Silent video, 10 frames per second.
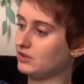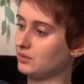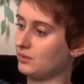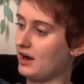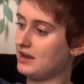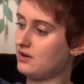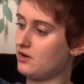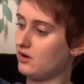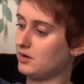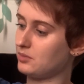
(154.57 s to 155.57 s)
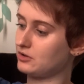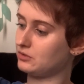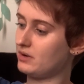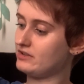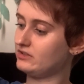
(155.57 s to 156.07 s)
to write our
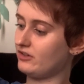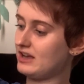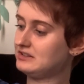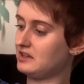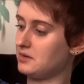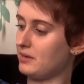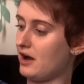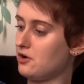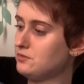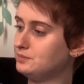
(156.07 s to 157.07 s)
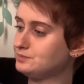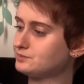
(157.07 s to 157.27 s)
persuasive essay about.